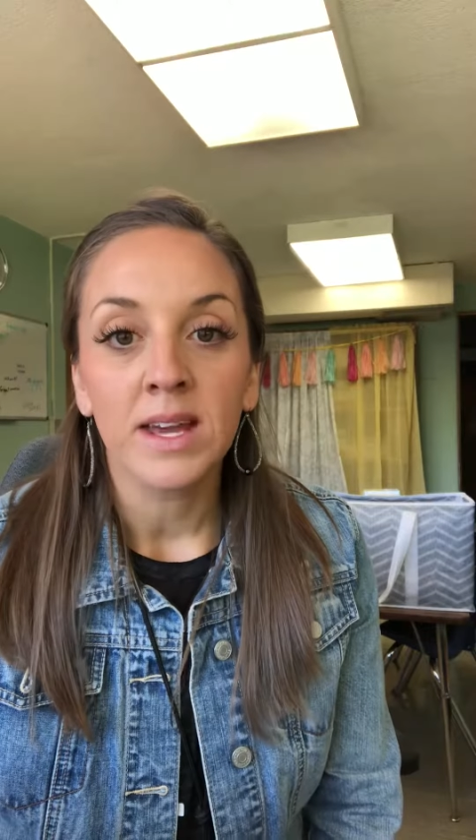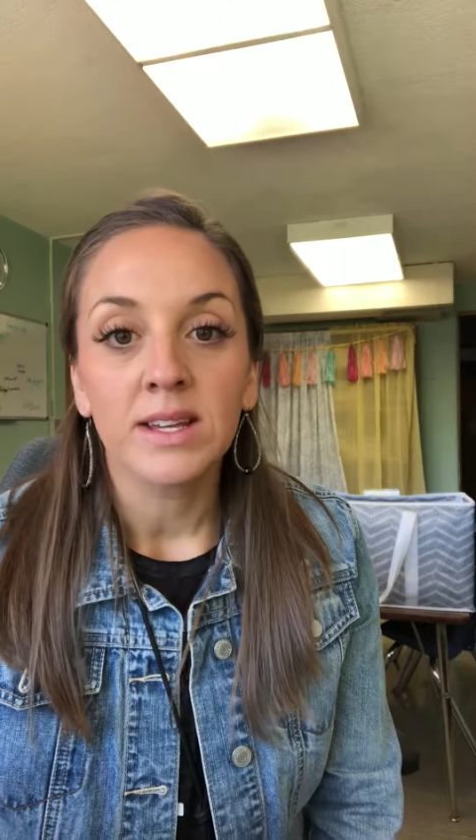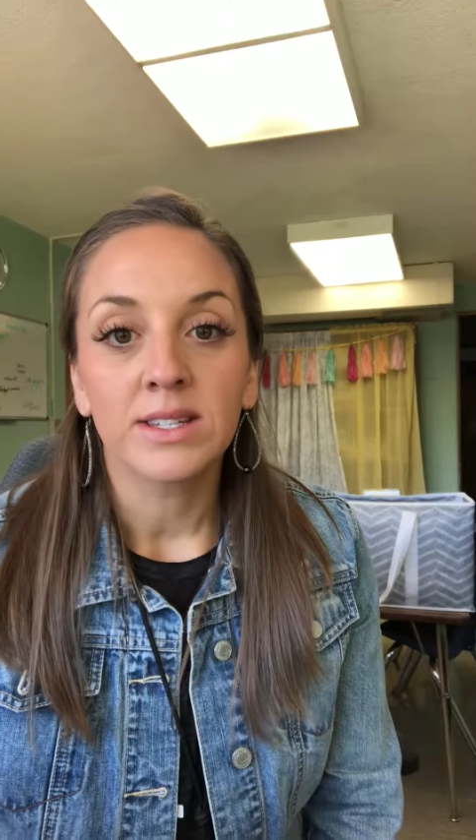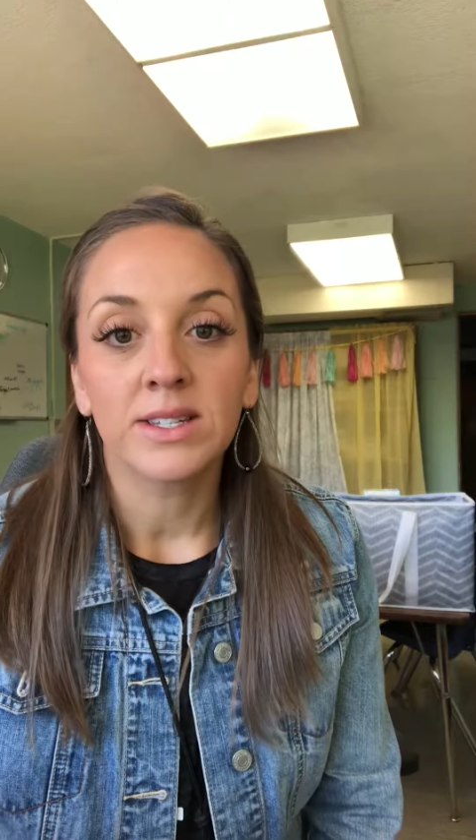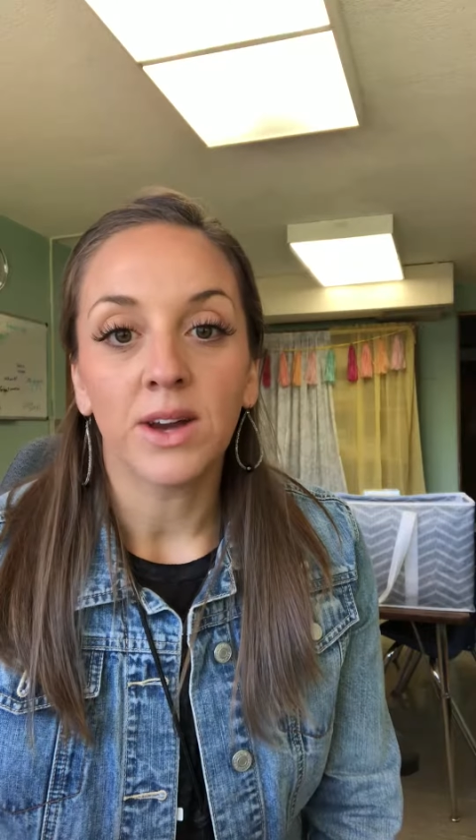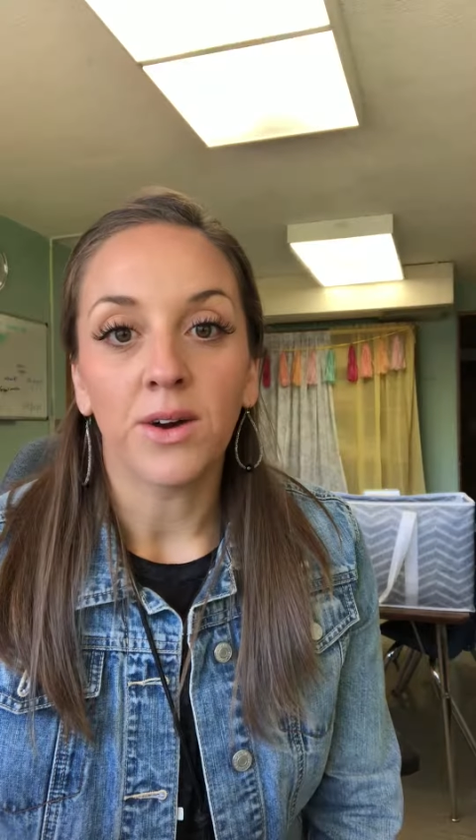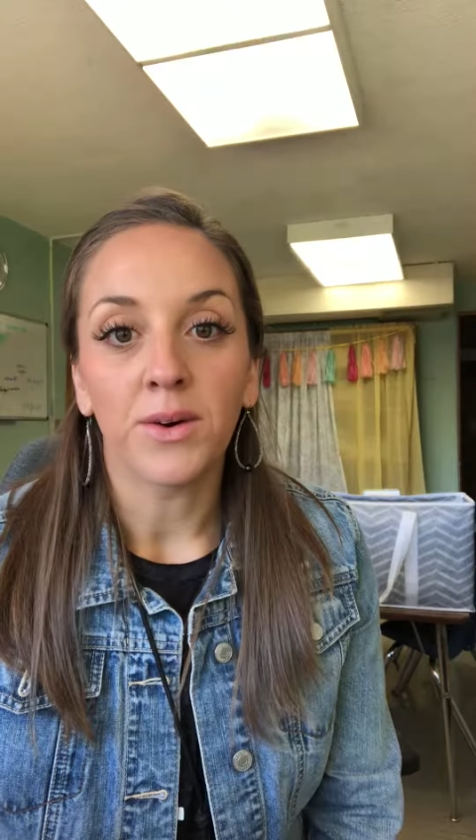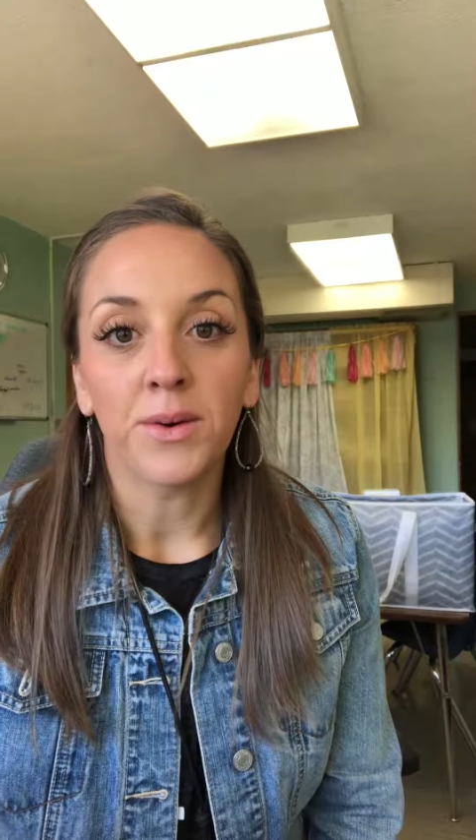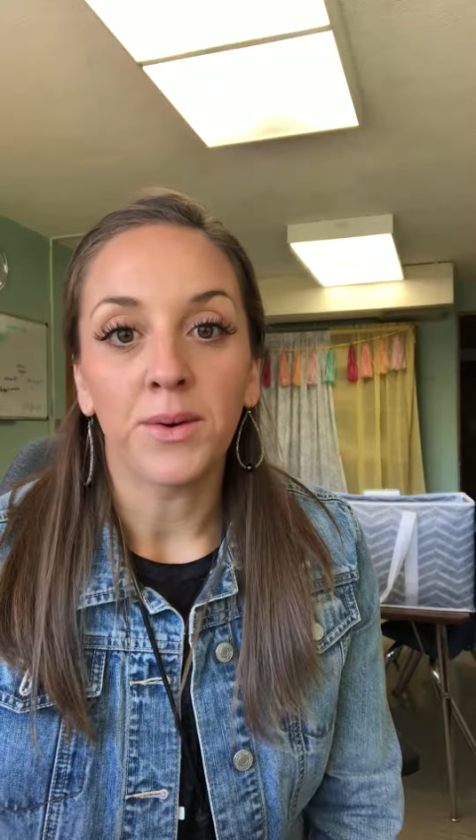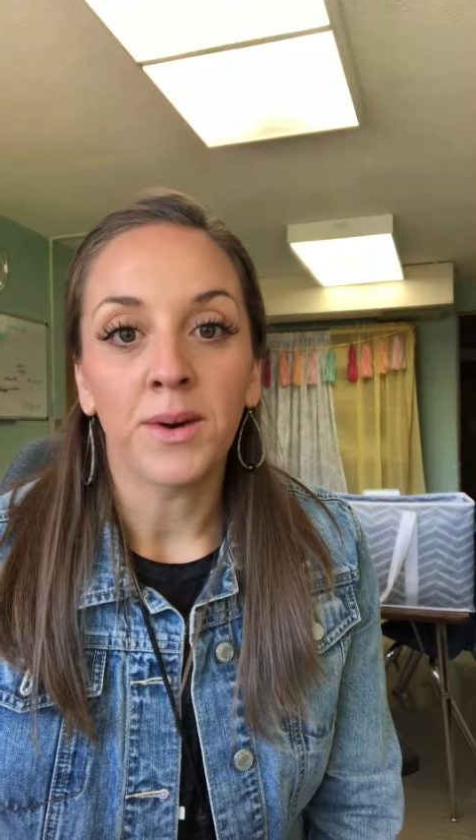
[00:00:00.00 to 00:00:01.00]

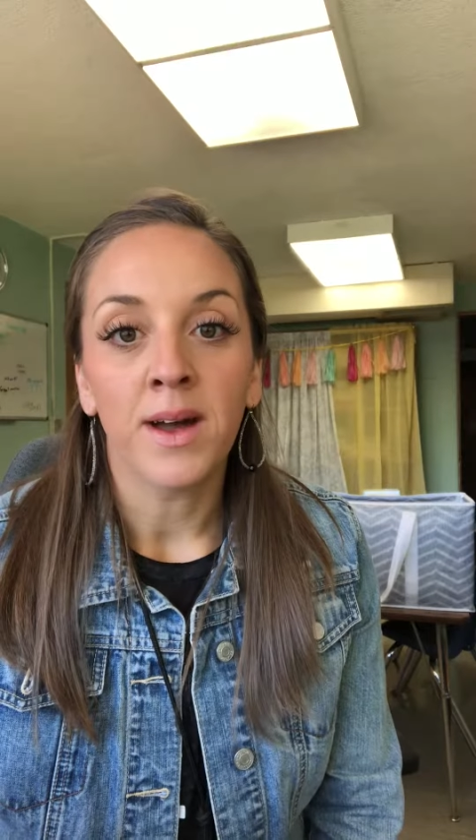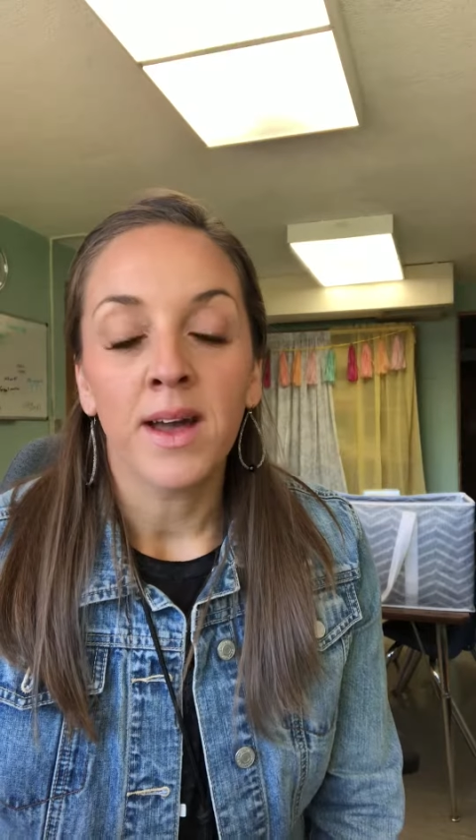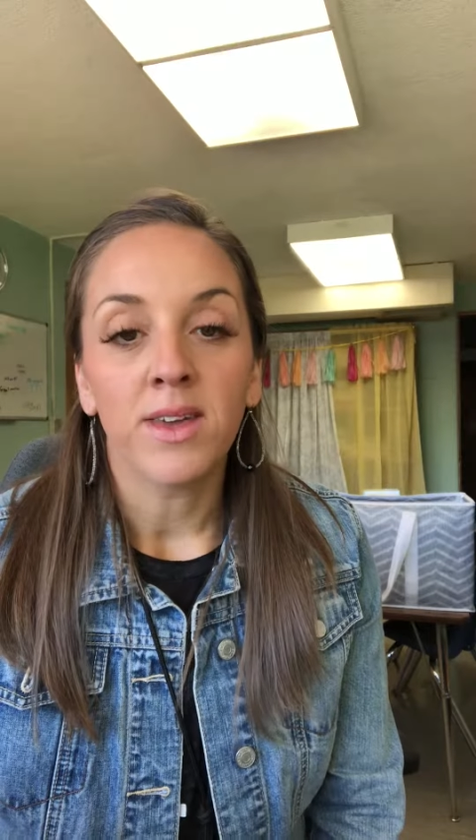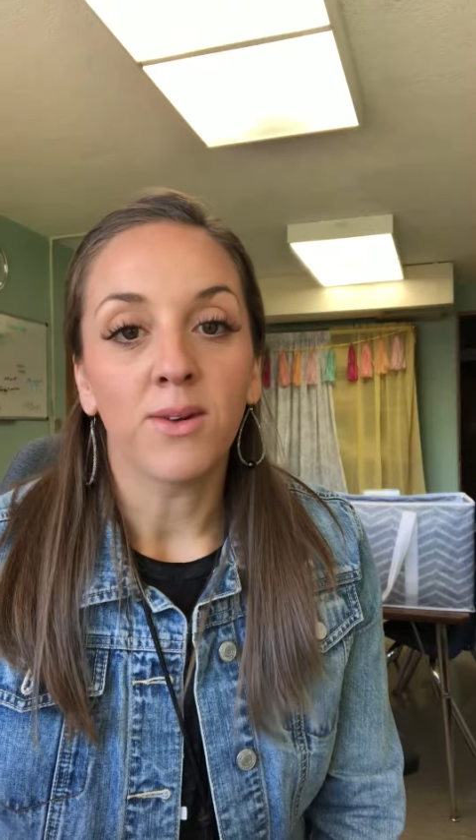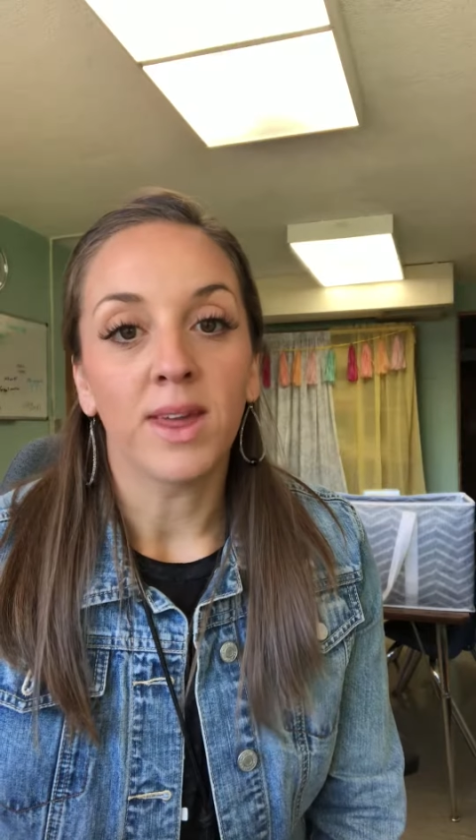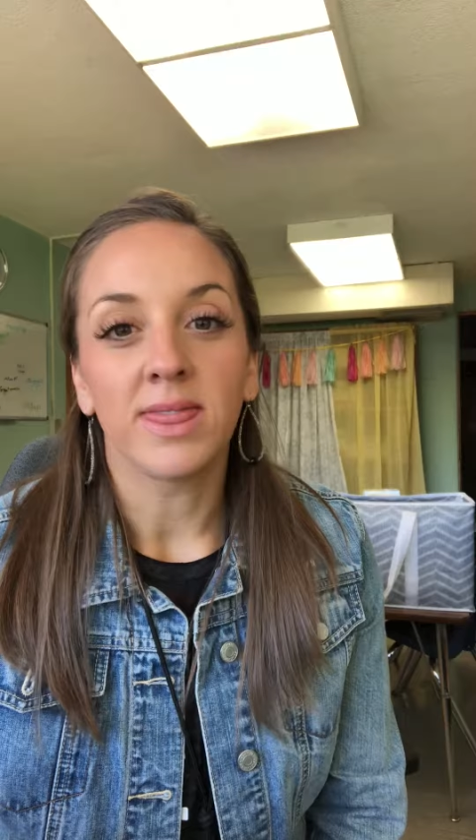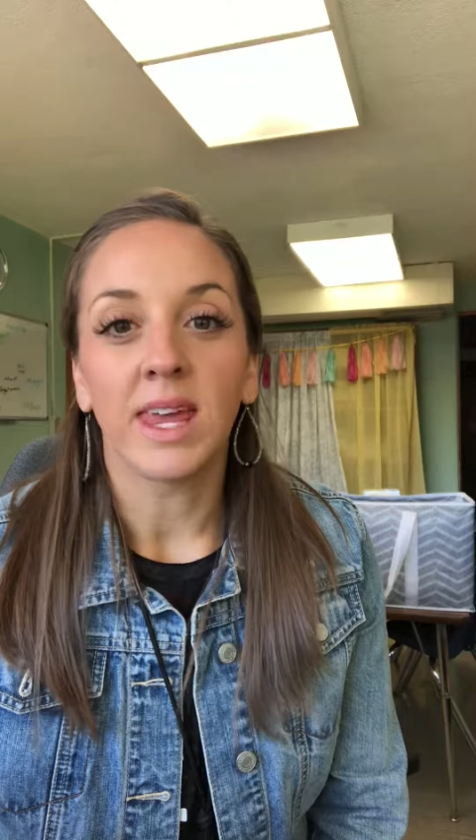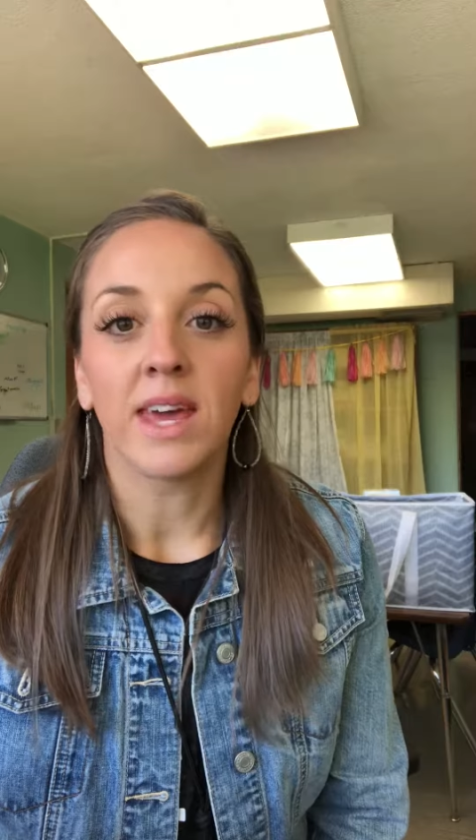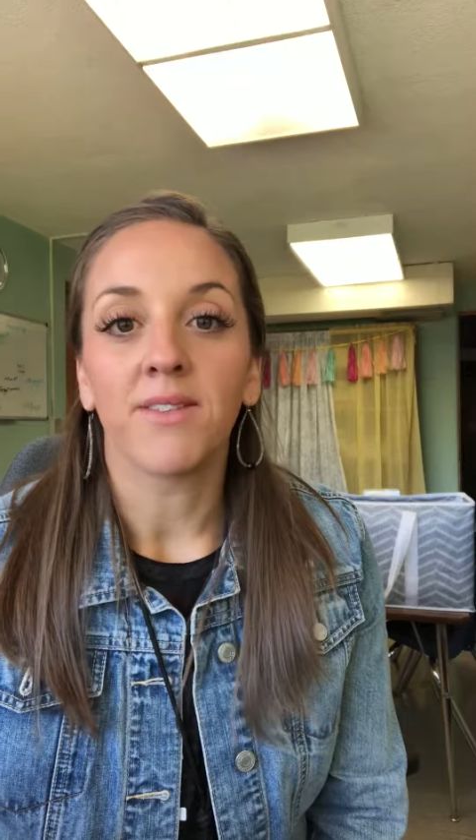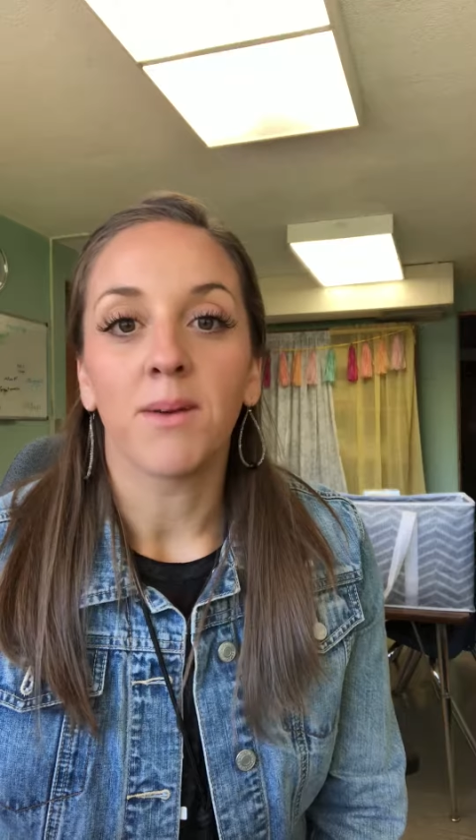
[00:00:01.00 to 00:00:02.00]
So you can
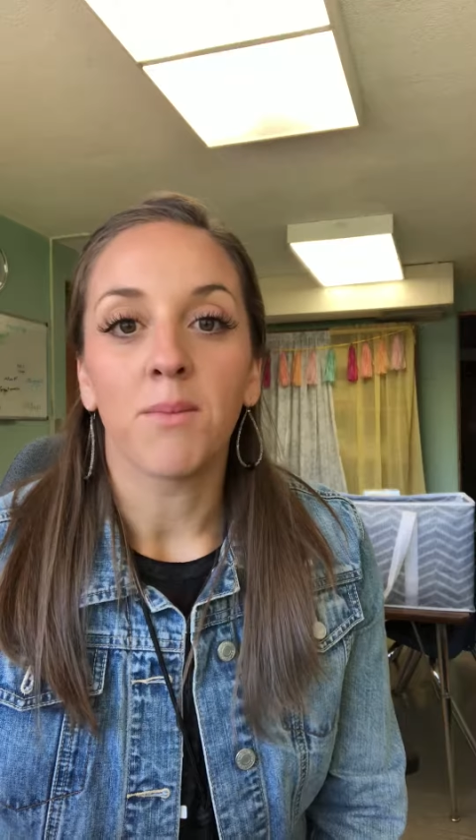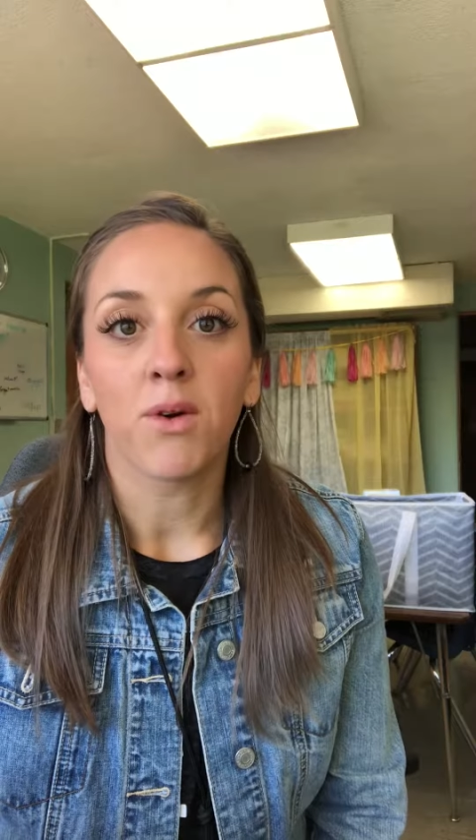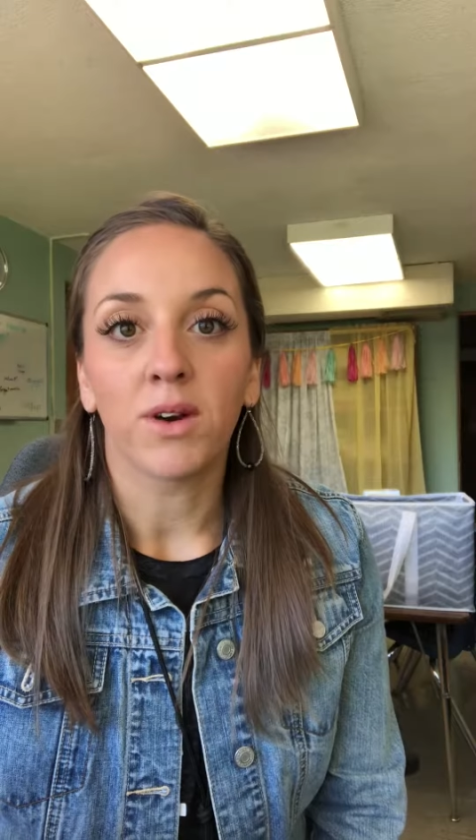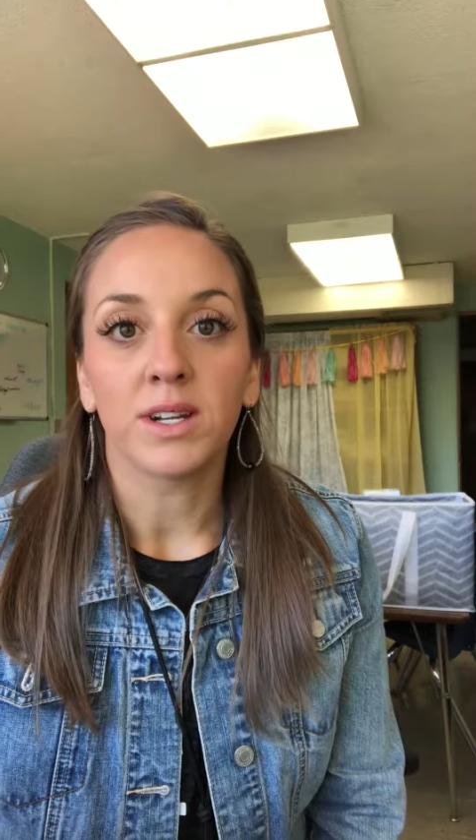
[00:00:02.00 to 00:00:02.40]
think of it more